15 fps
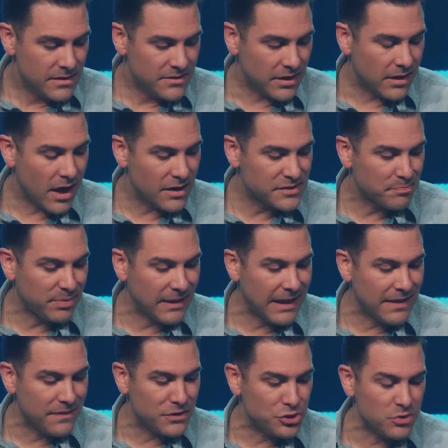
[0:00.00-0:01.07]
to God's
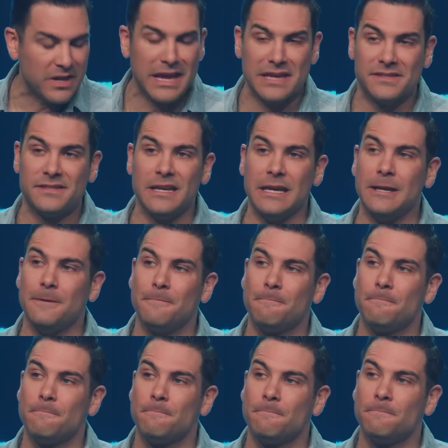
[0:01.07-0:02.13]
plan that you can't see,
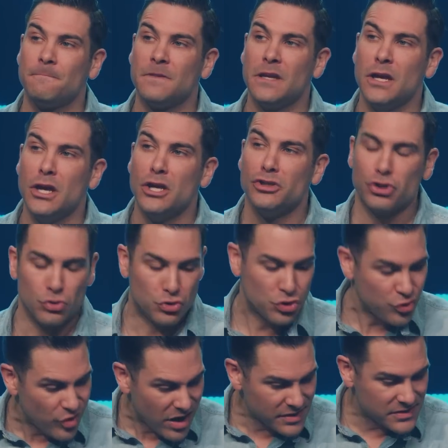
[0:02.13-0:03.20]
to
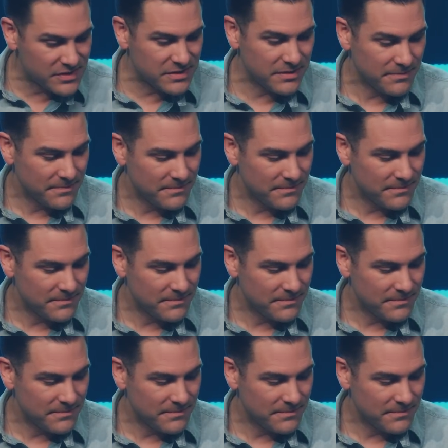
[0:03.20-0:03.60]
trust